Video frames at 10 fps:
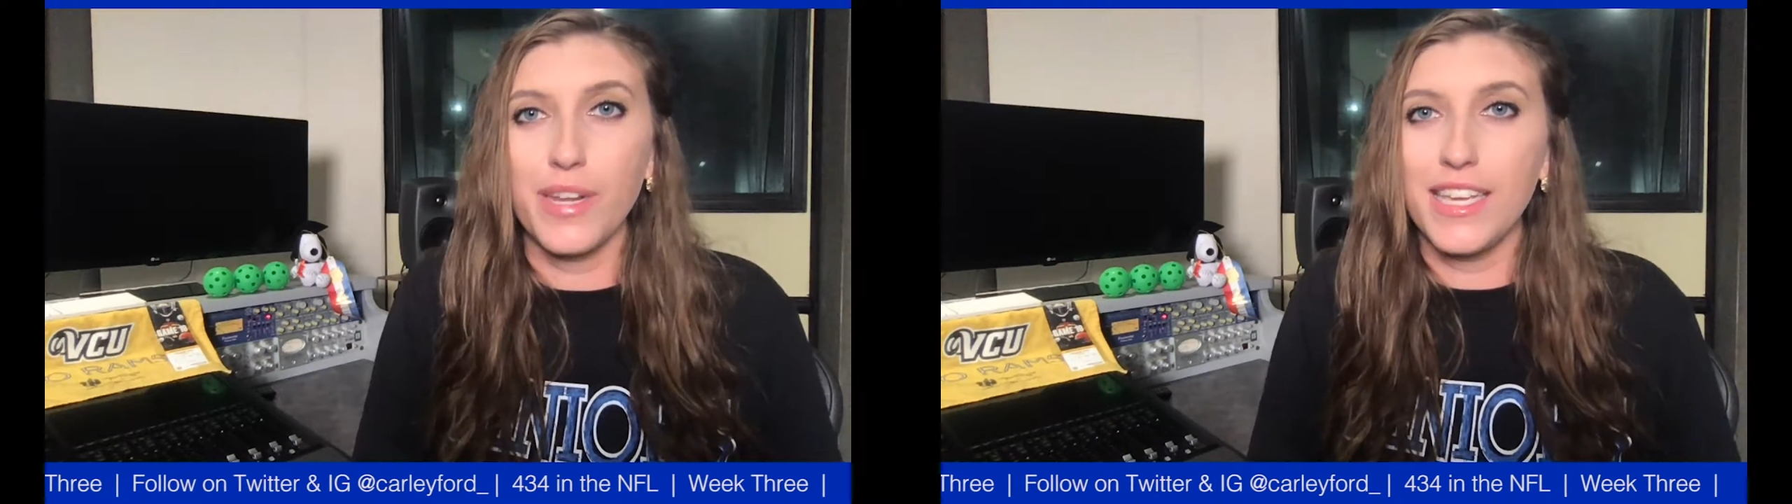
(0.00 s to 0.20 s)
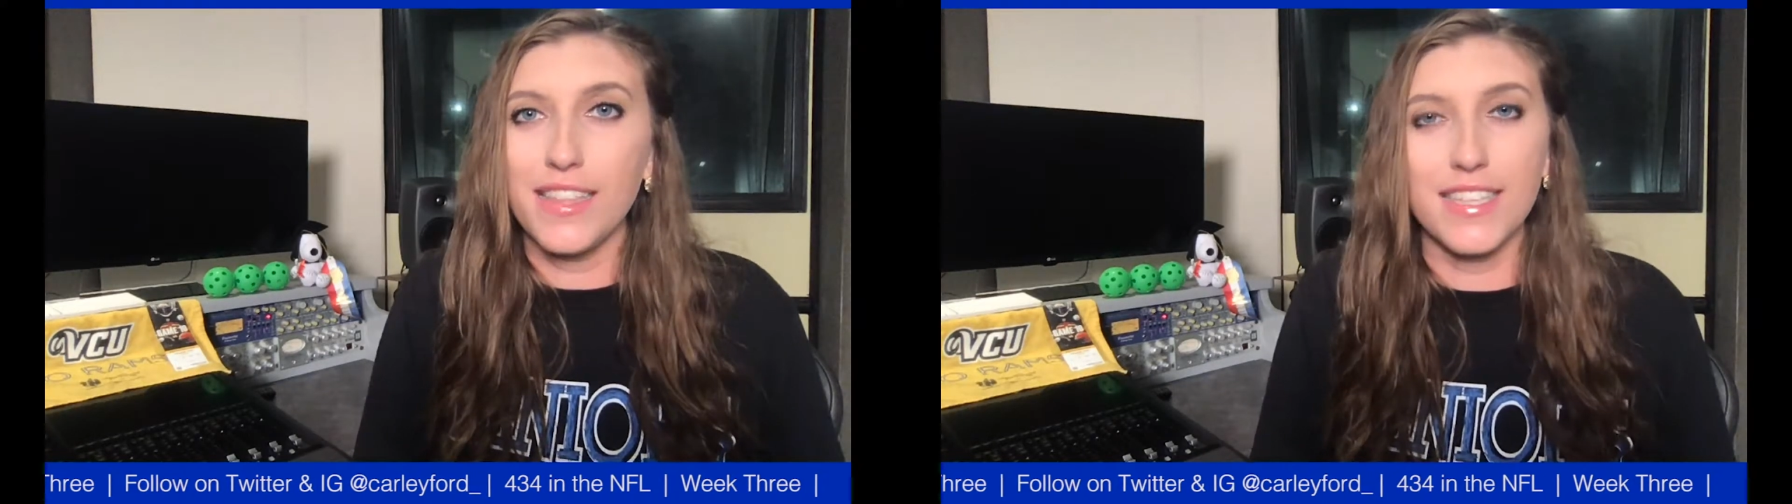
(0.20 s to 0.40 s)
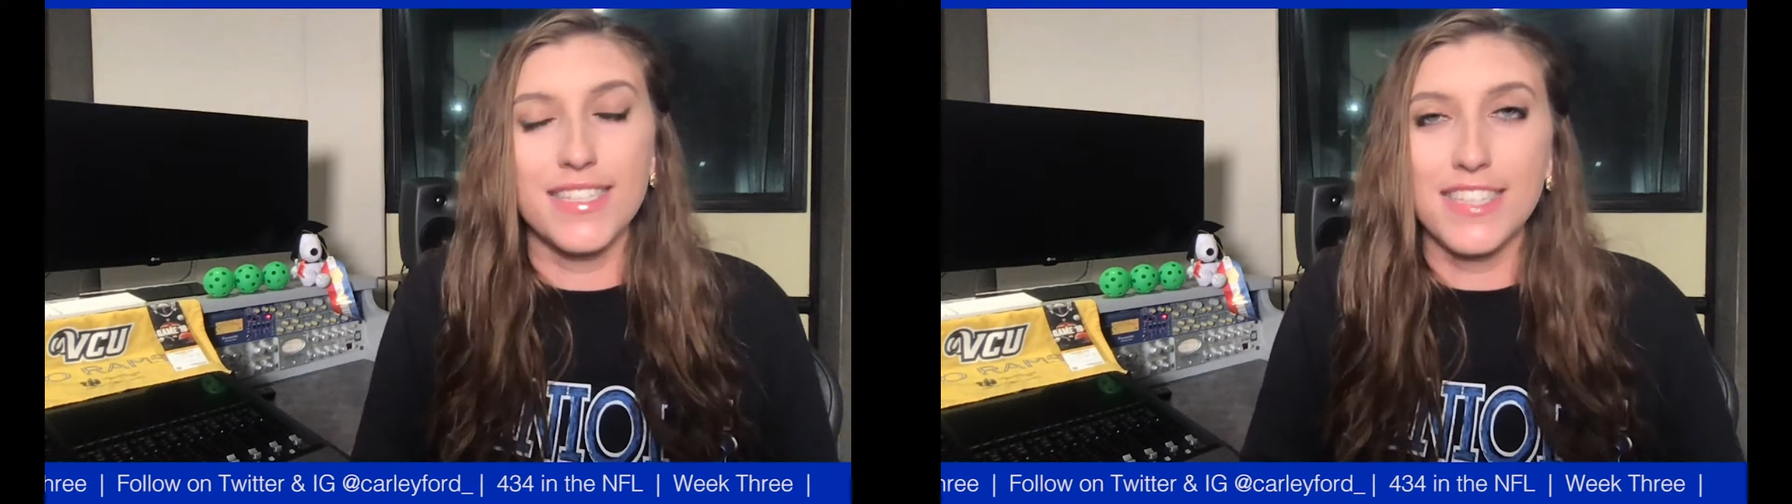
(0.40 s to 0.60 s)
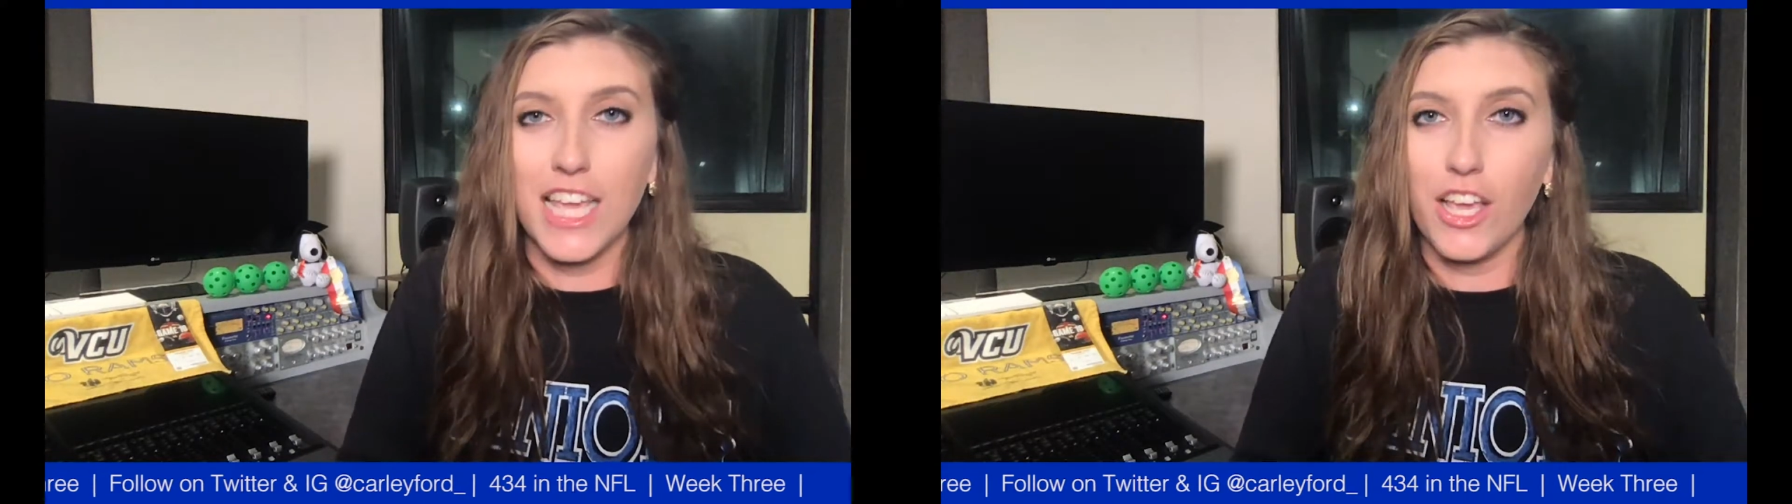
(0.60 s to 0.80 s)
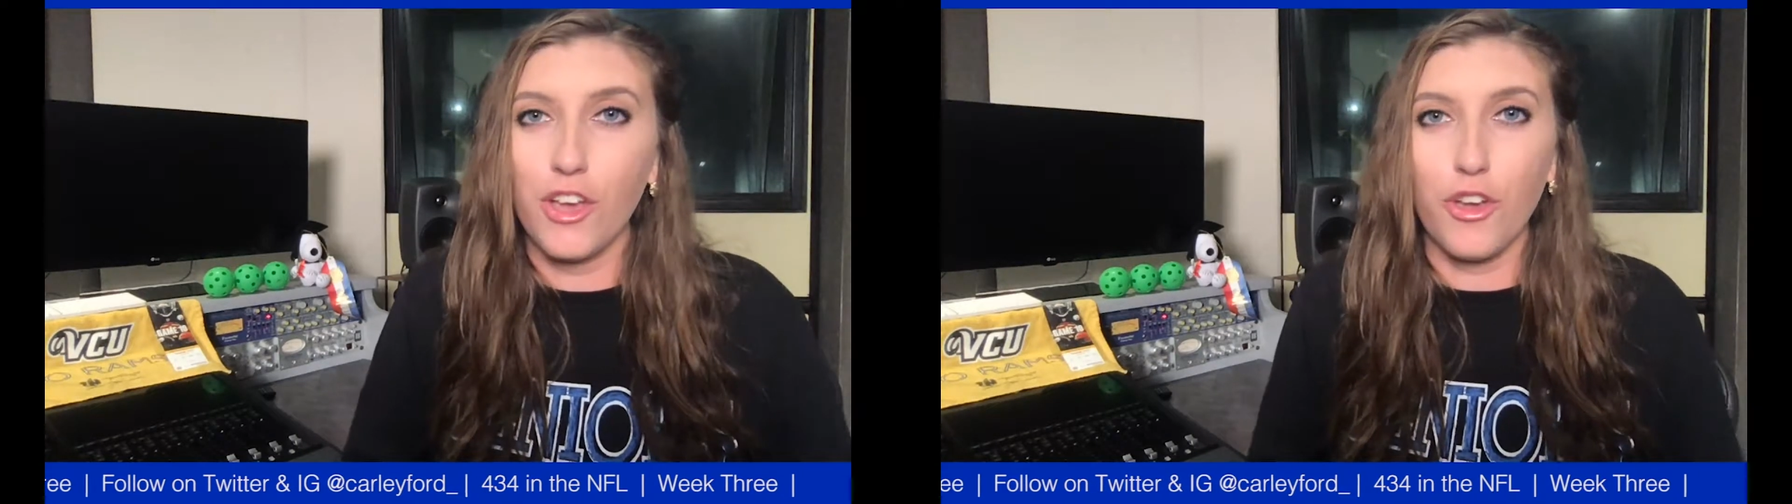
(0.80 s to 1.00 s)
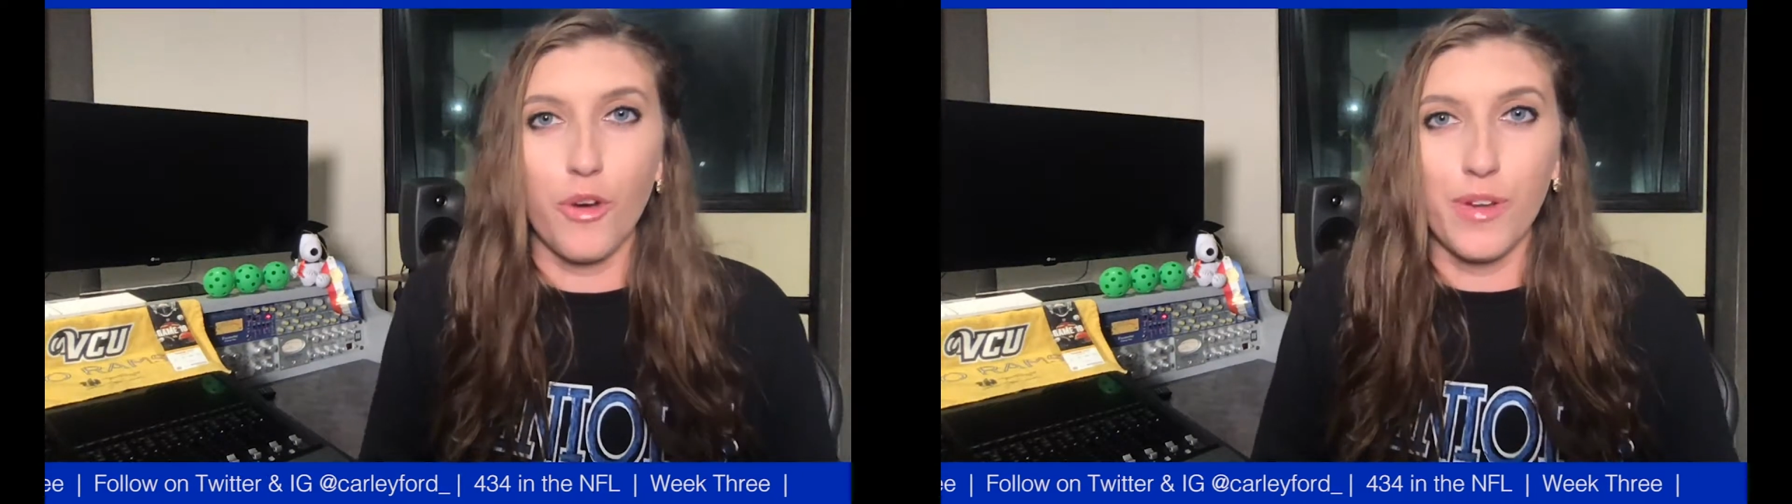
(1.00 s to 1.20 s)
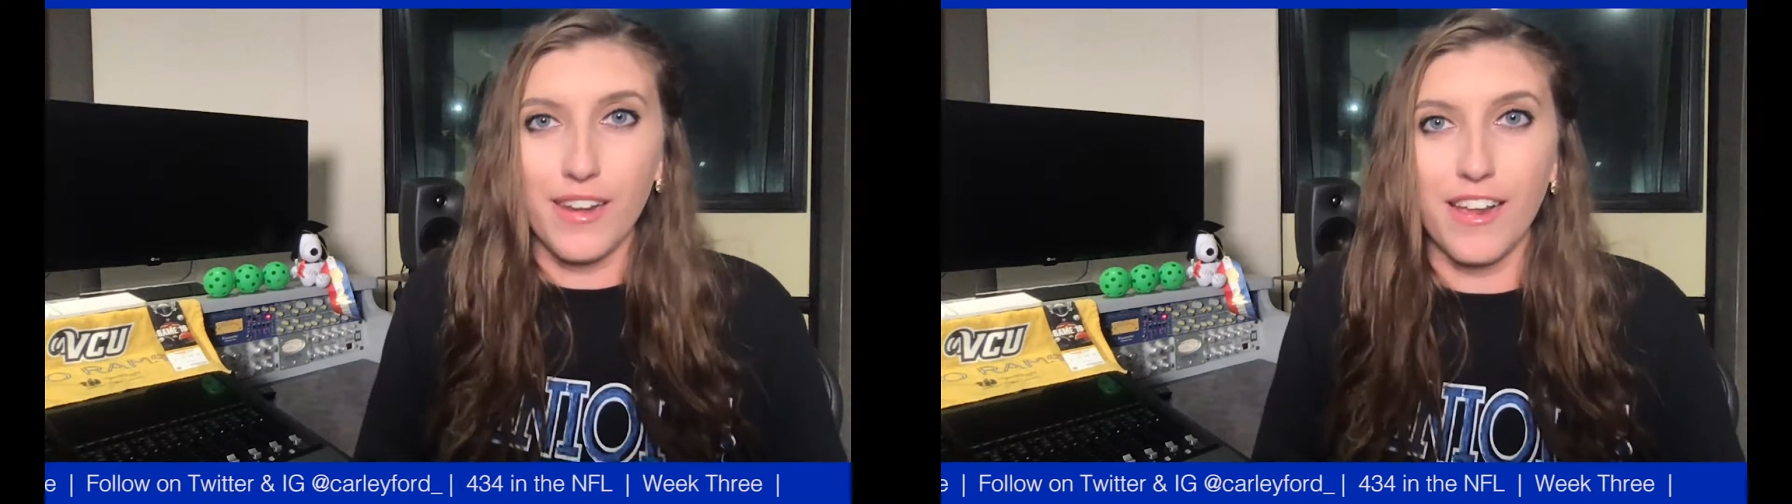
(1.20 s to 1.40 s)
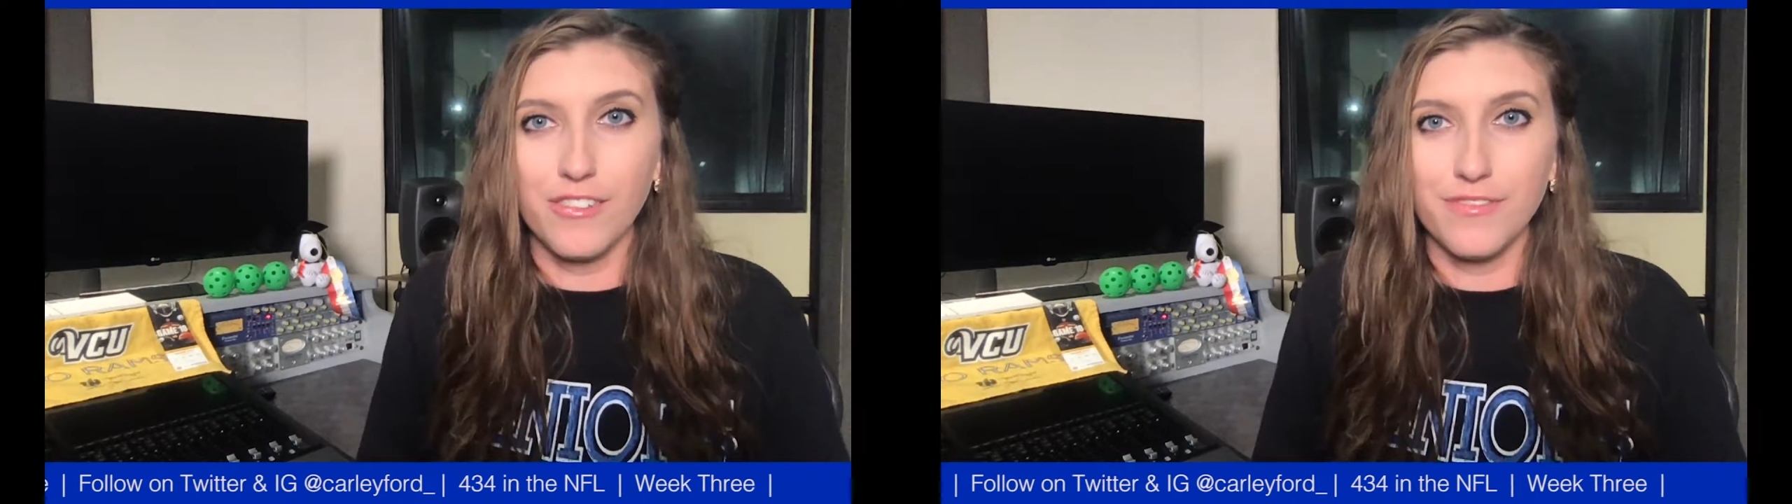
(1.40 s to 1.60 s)
get this thing going
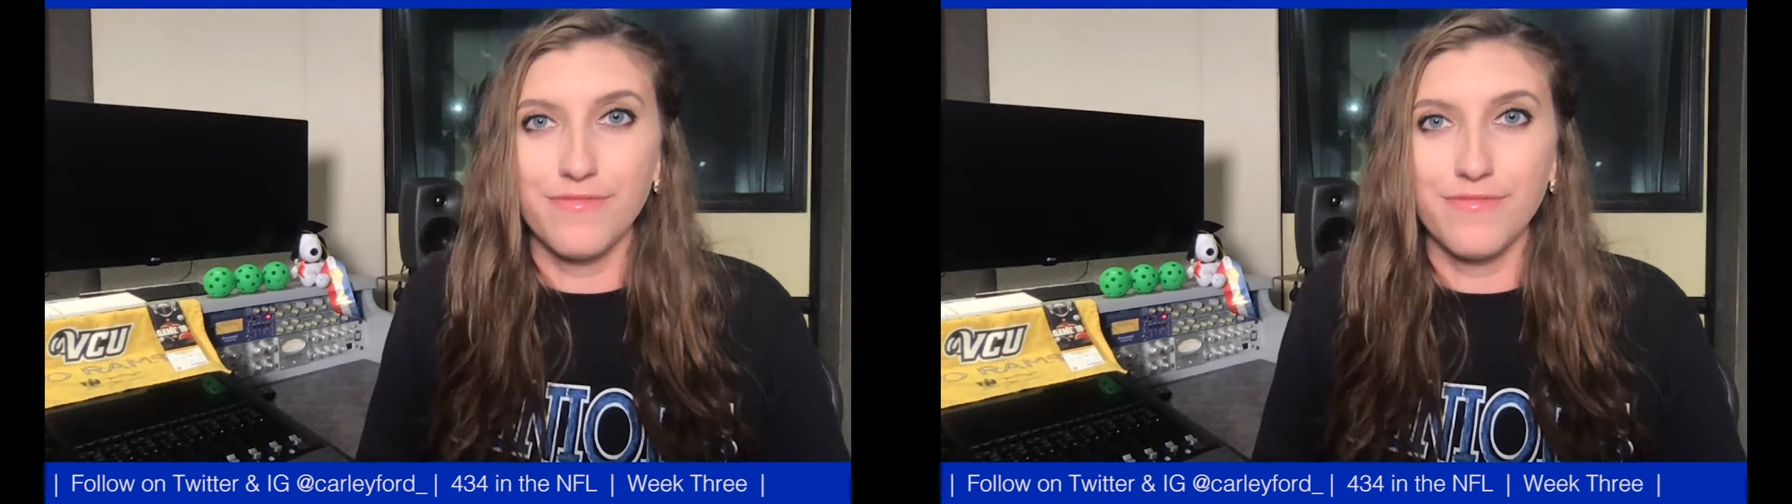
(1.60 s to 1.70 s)
now.